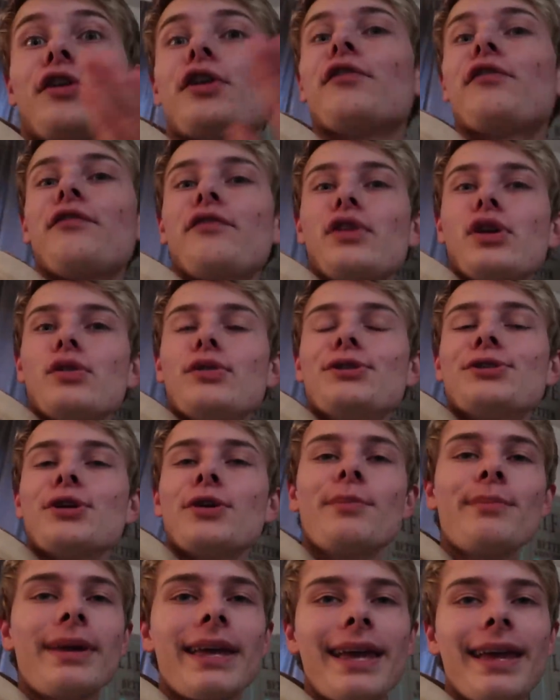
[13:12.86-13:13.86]
for
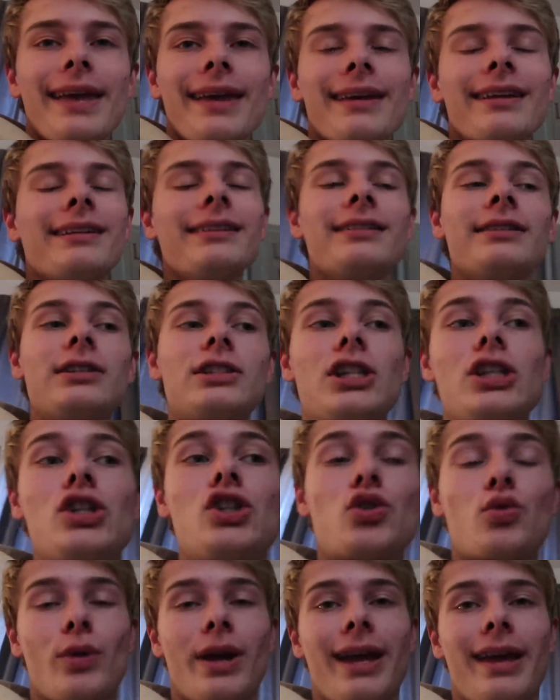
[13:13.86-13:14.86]
future me to
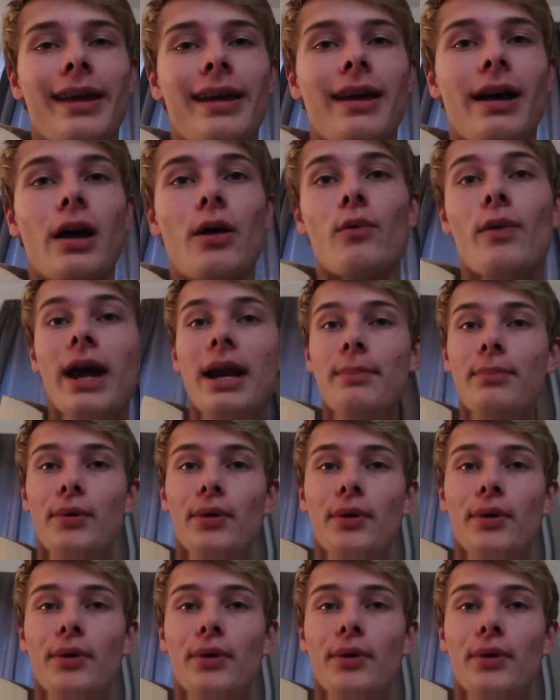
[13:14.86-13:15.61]
drink a Red